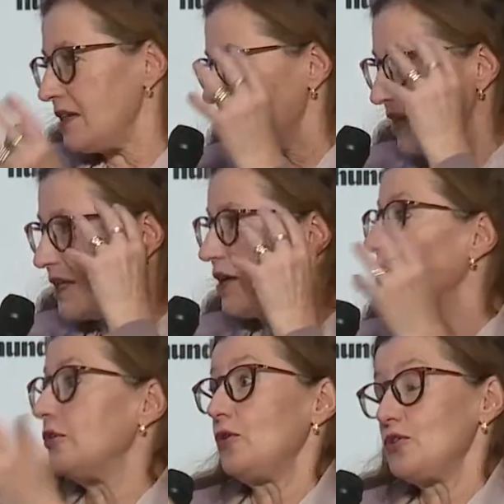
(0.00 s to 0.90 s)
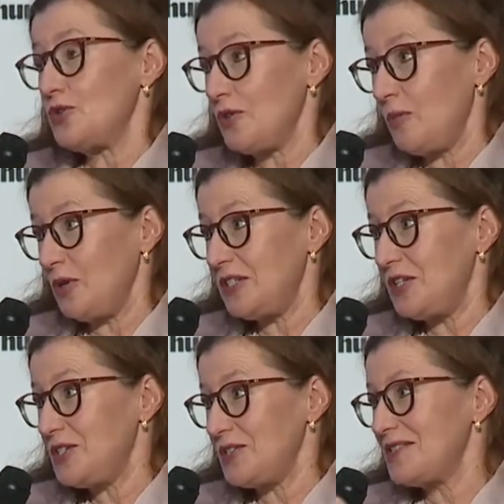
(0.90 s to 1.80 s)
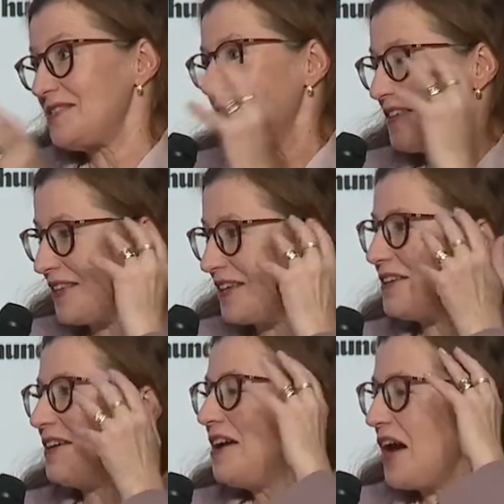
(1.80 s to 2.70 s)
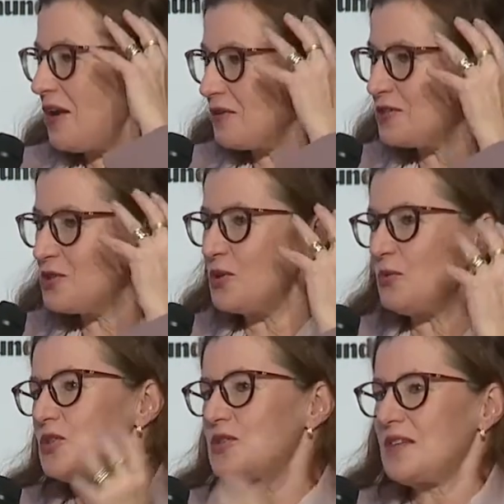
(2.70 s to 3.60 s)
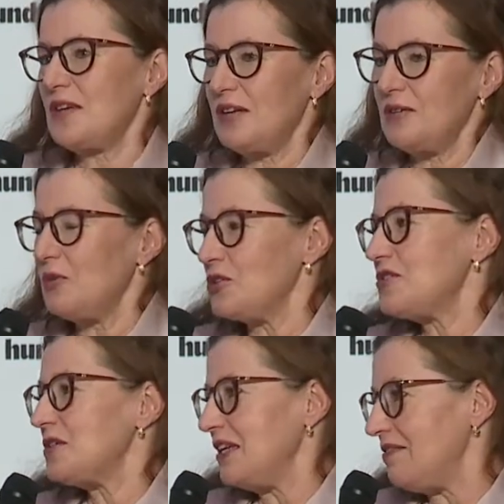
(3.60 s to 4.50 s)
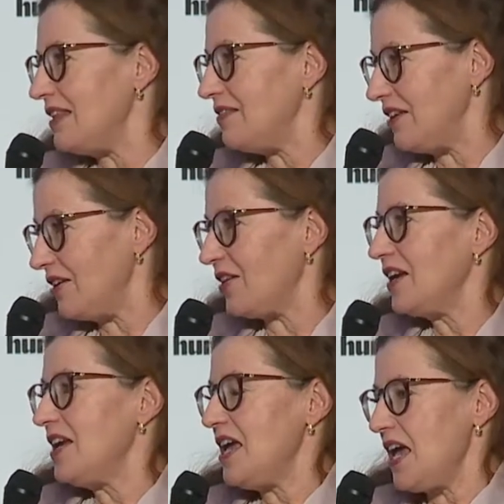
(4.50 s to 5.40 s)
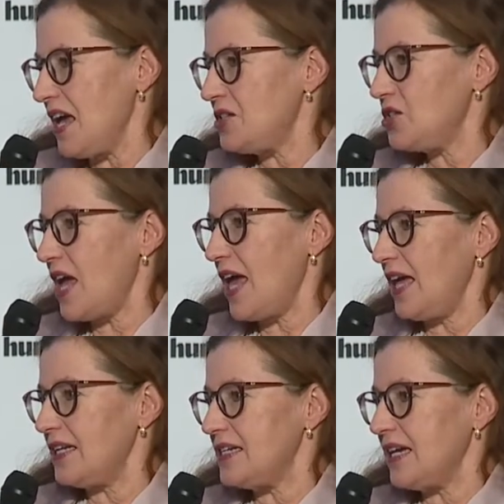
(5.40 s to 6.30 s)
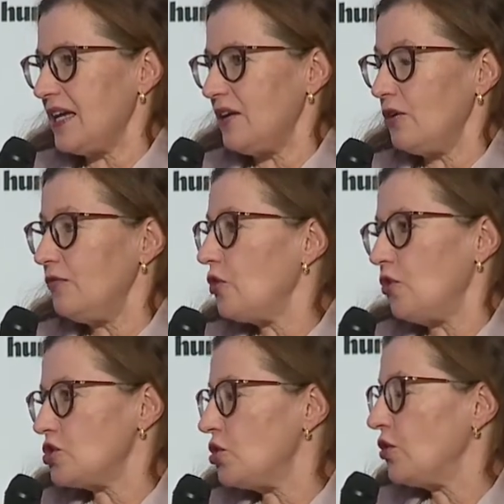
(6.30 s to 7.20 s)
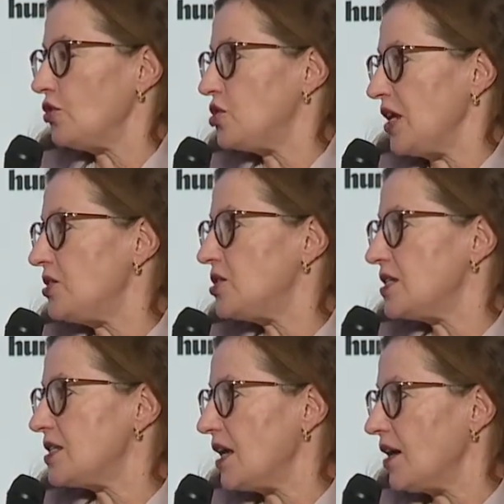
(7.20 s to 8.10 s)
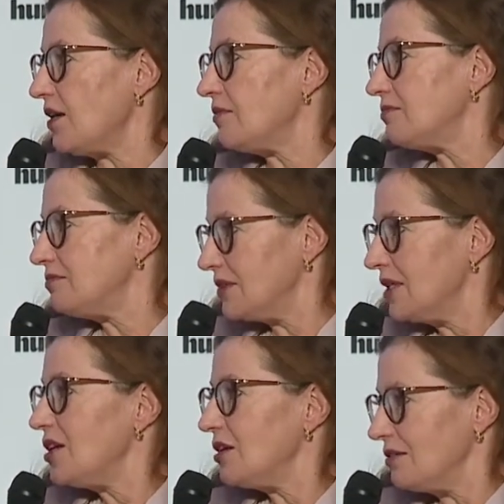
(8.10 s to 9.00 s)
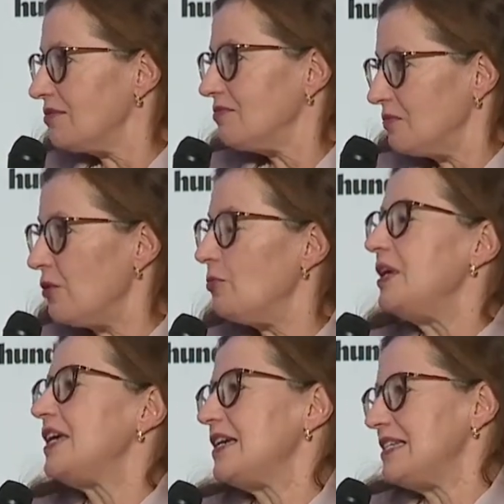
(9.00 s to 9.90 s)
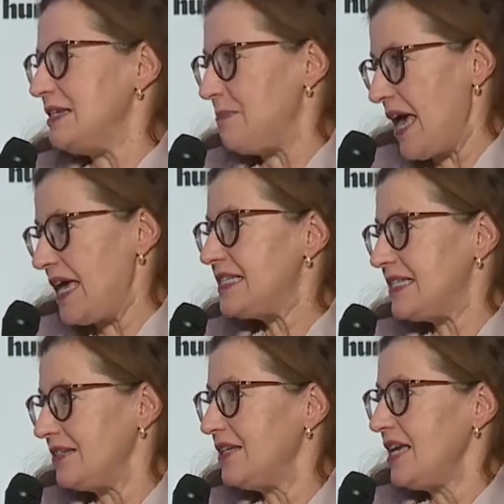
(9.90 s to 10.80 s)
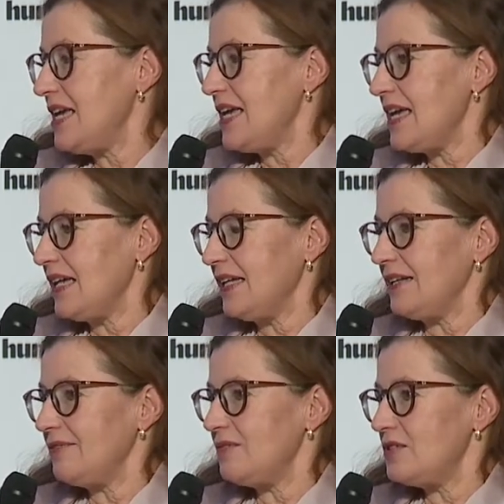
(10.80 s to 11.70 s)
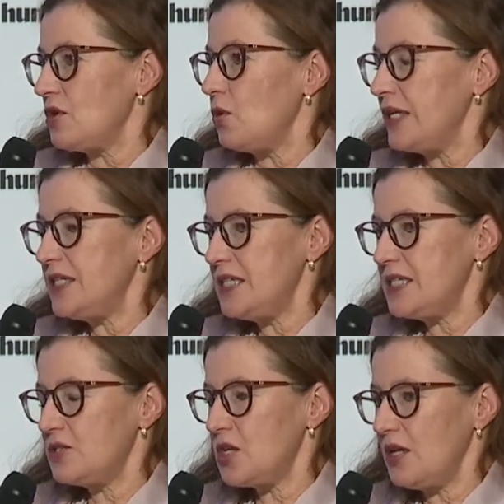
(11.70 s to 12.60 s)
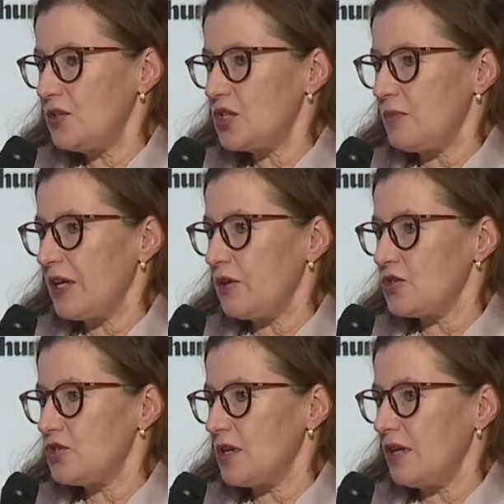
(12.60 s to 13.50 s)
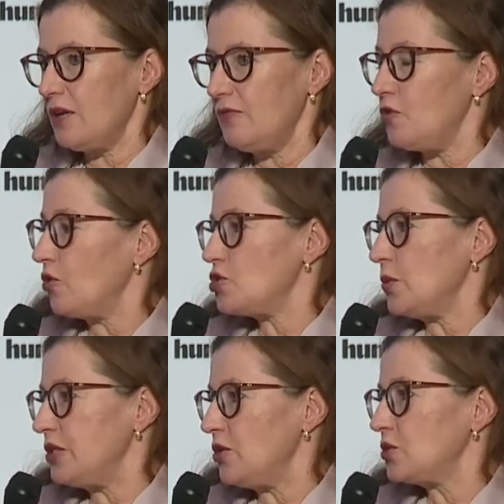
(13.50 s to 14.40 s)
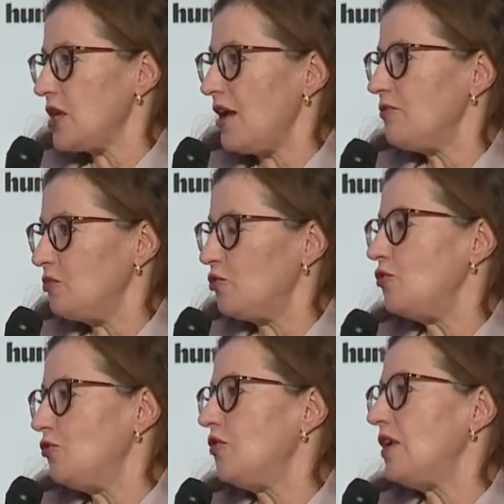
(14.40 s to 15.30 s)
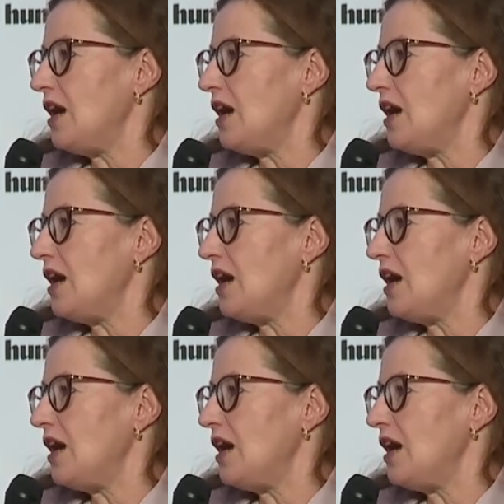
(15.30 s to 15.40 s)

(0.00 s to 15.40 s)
think, and also the politicians, they think how the school was in their age. And of course, all the changes are a big debate. So it is challenging because, of course, we don't have proof